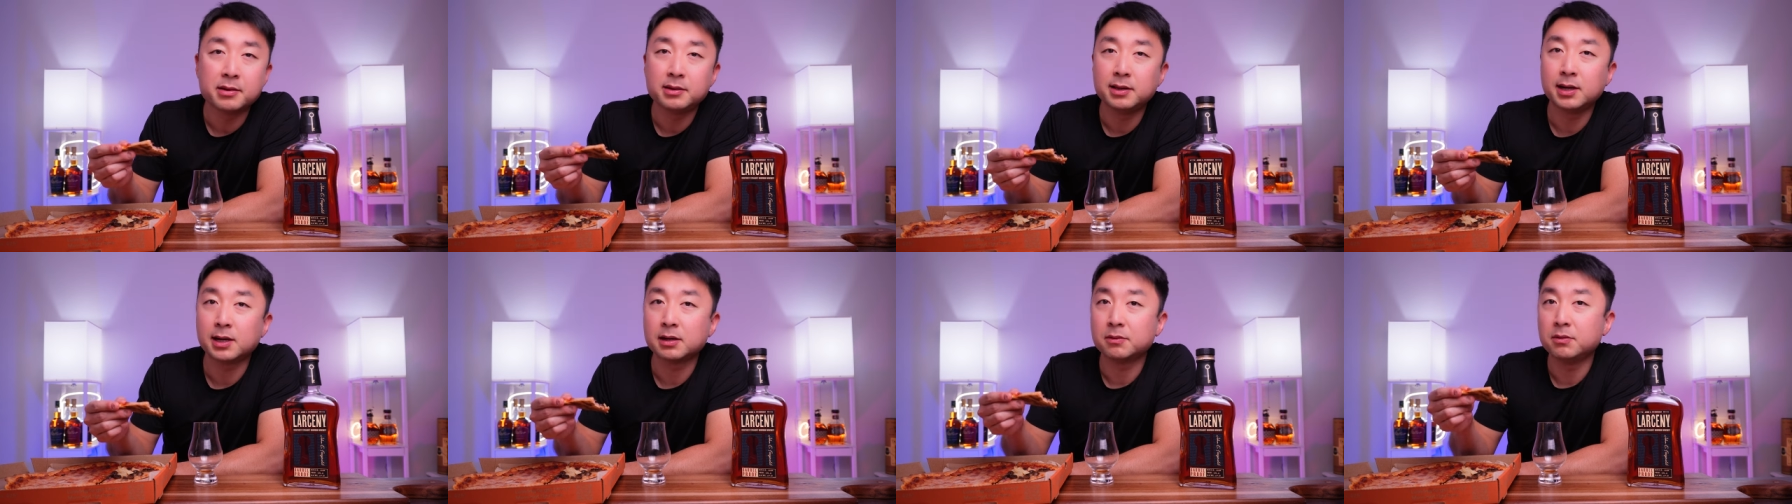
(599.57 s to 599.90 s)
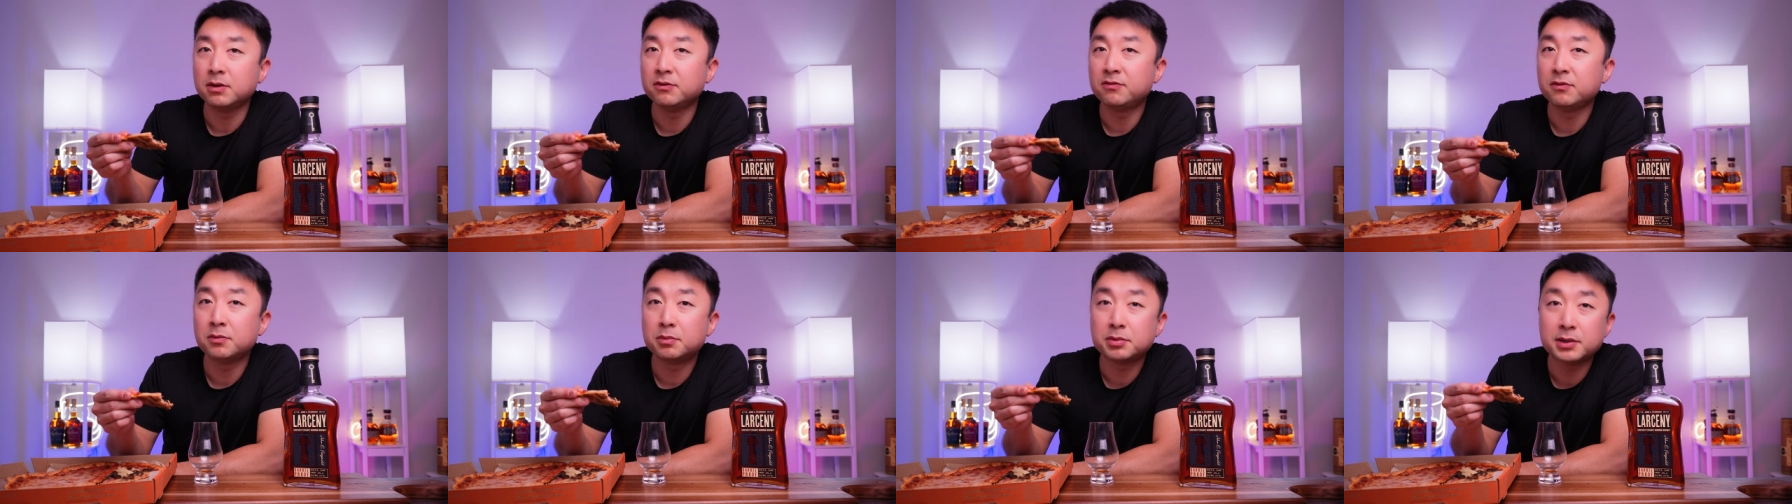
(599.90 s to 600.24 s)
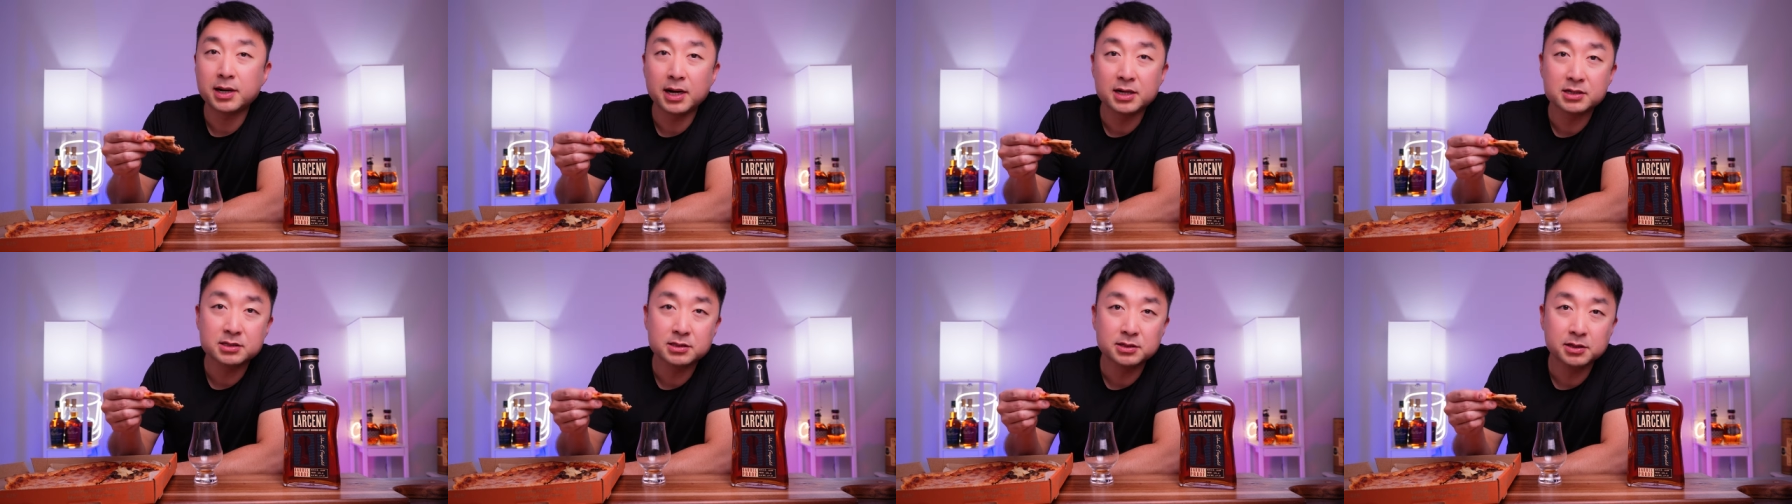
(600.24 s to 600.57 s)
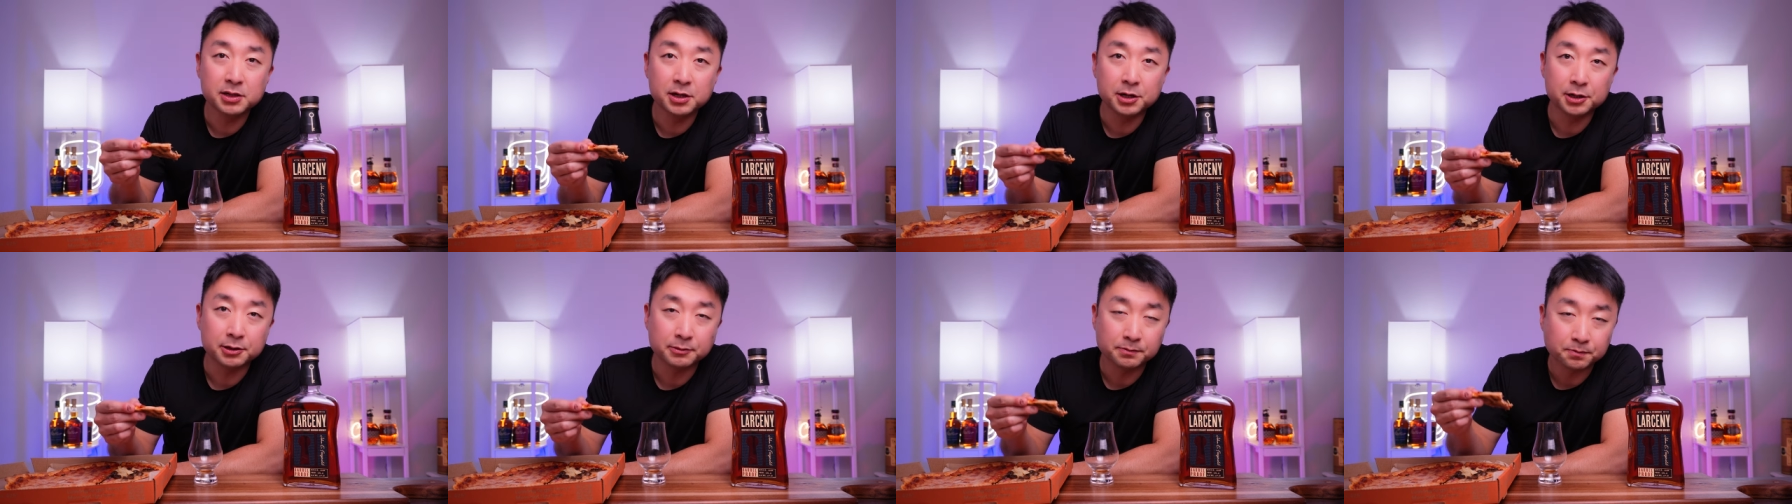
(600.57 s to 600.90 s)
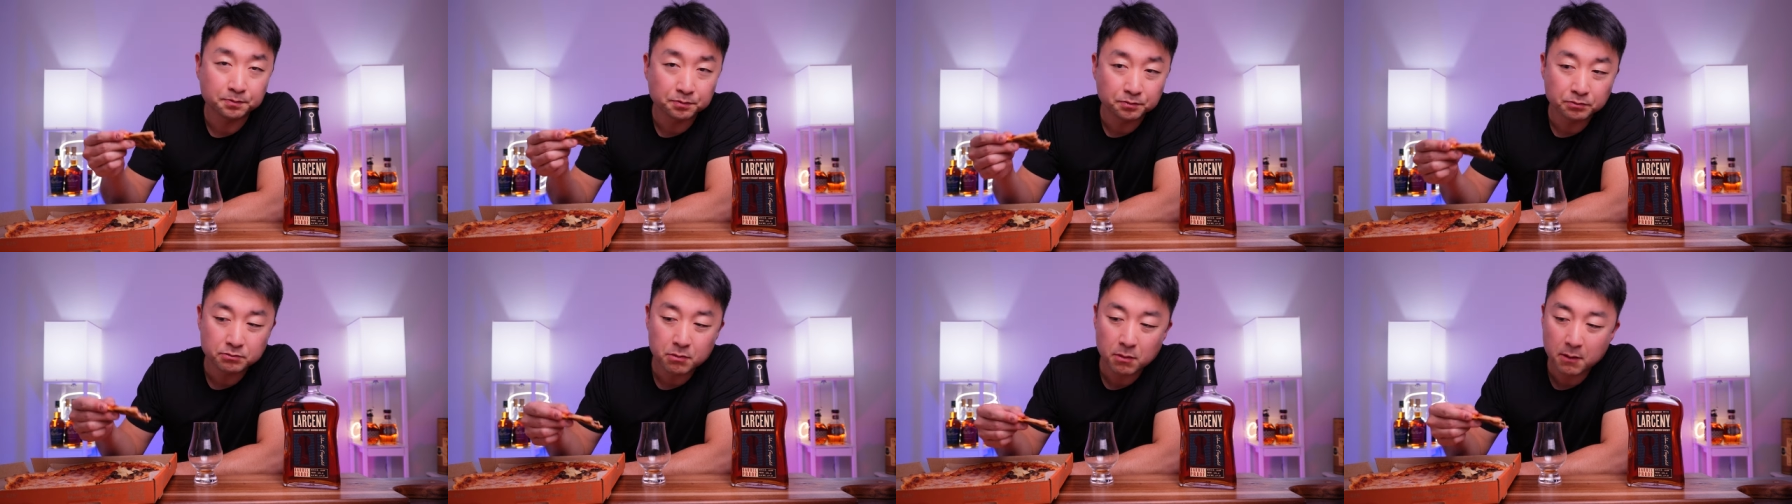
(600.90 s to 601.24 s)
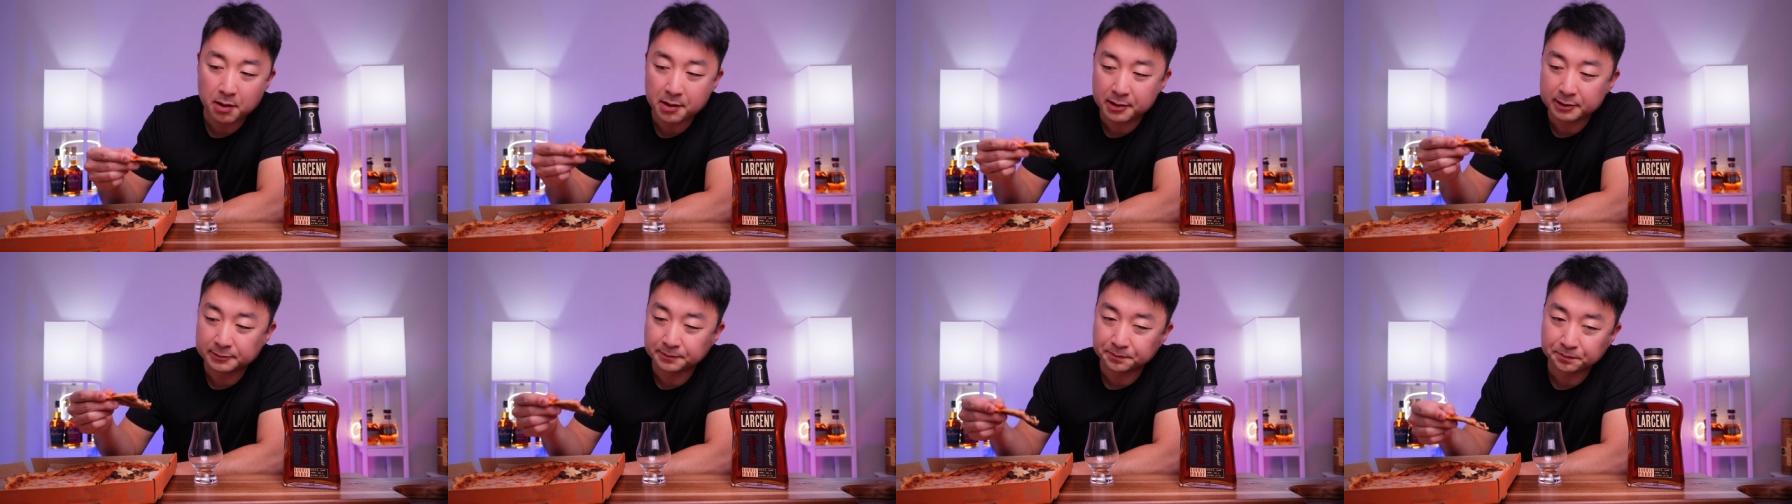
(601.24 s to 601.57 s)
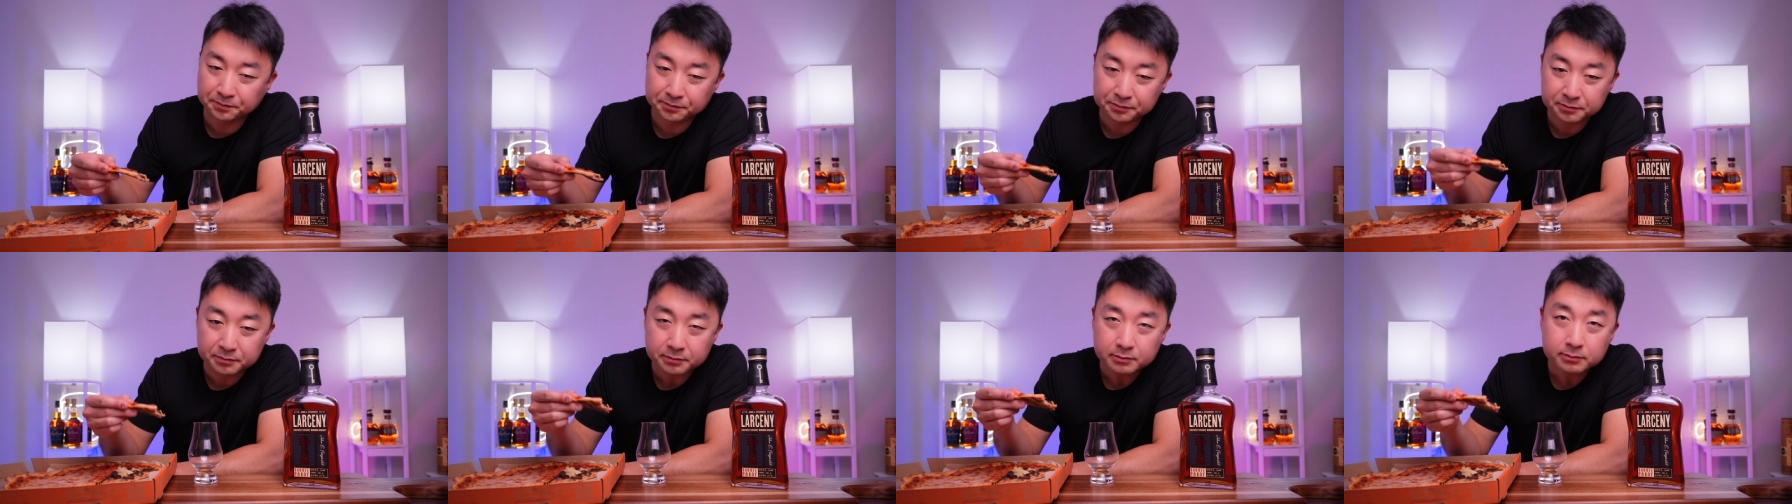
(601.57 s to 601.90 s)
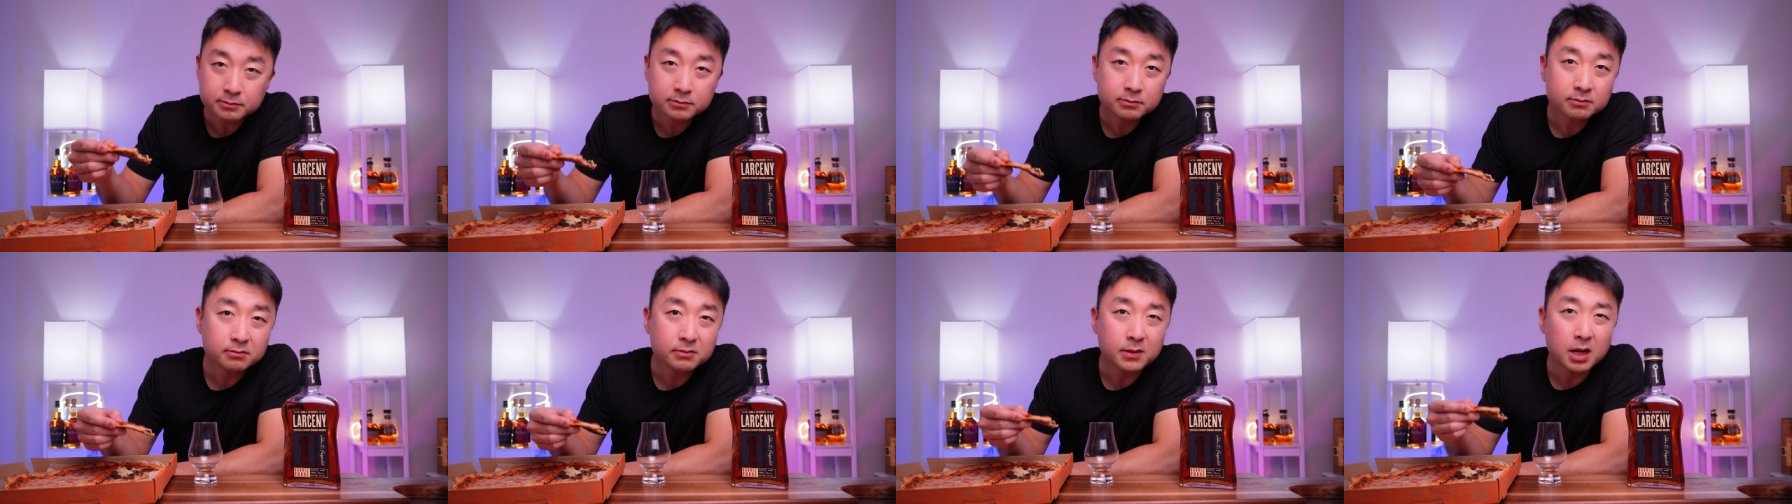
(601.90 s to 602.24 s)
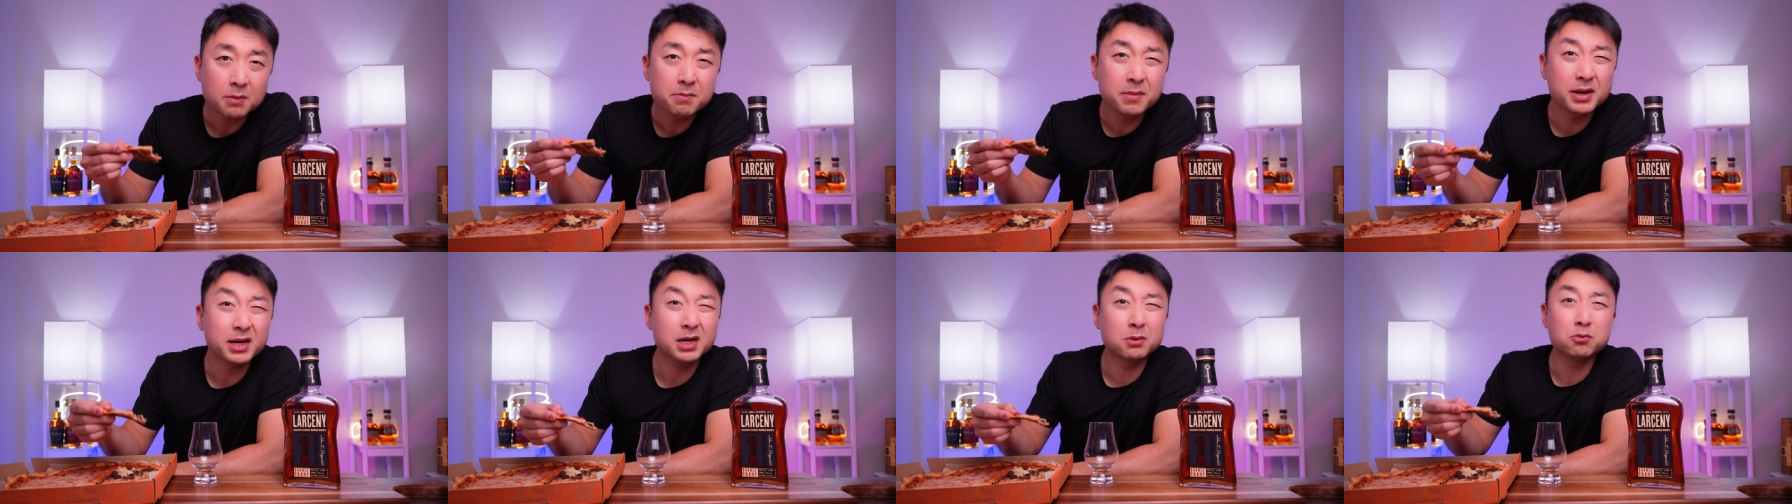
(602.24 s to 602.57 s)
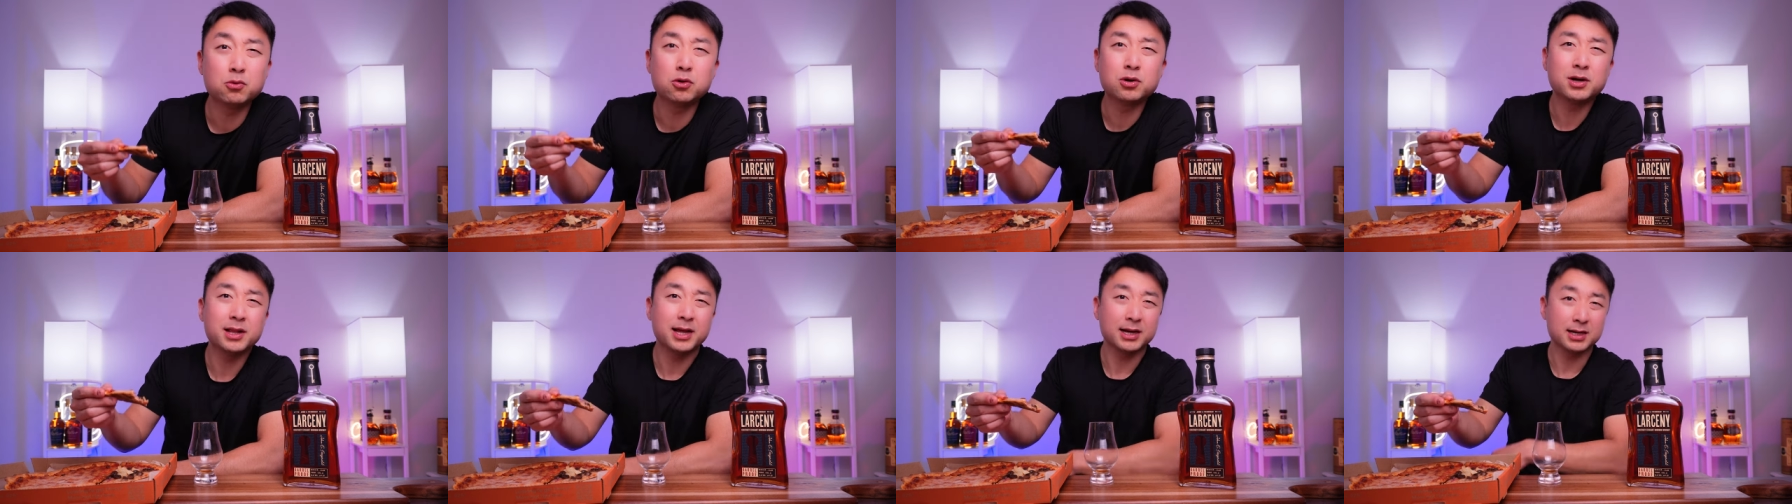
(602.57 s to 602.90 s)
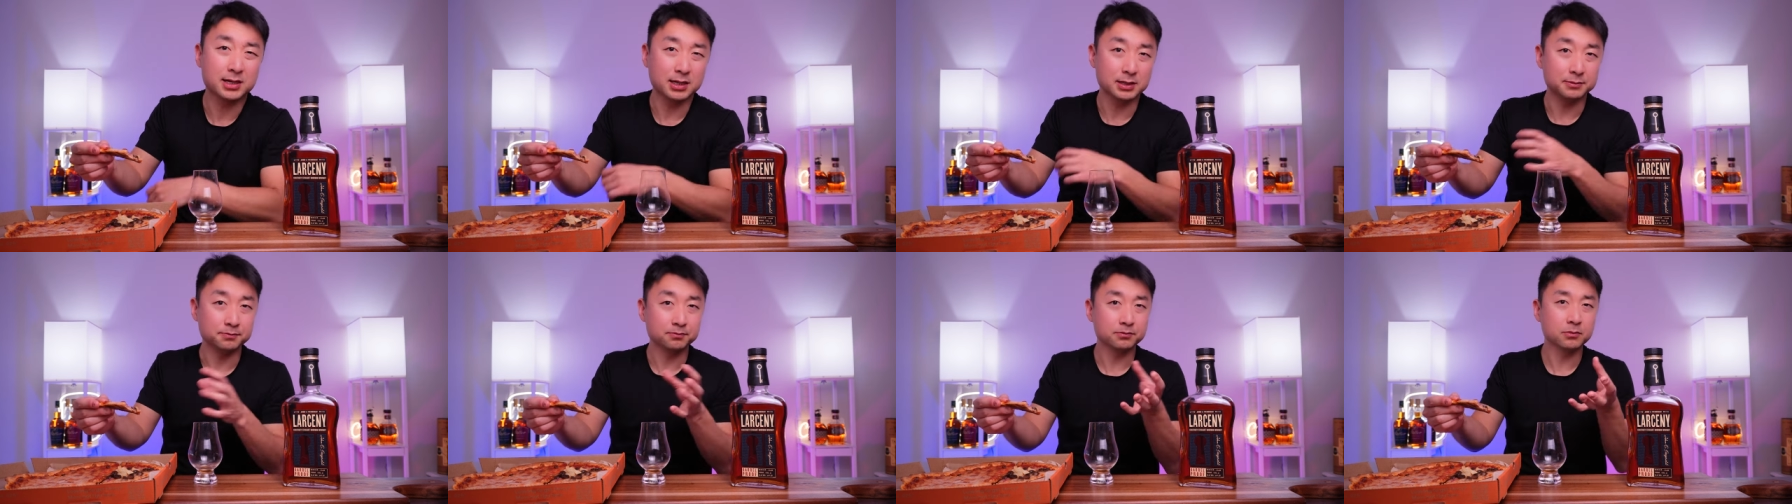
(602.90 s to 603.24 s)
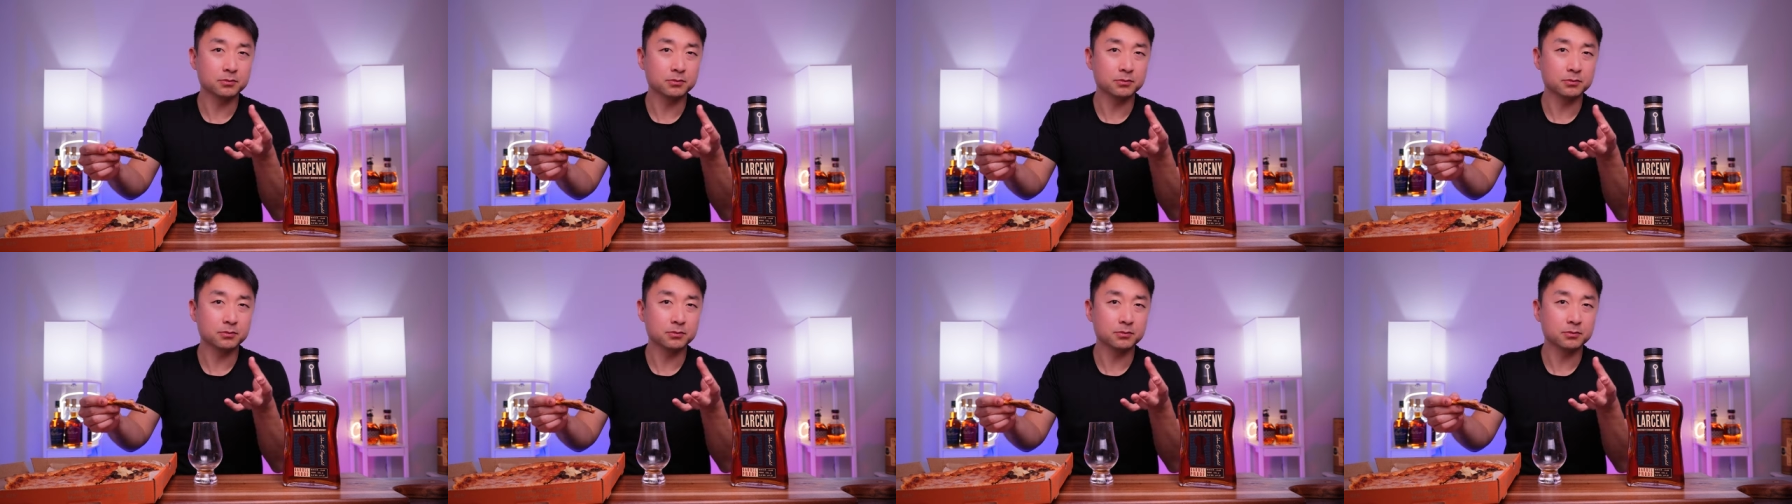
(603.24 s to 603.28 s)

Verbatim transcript: like if you put ice in here, make it more like a,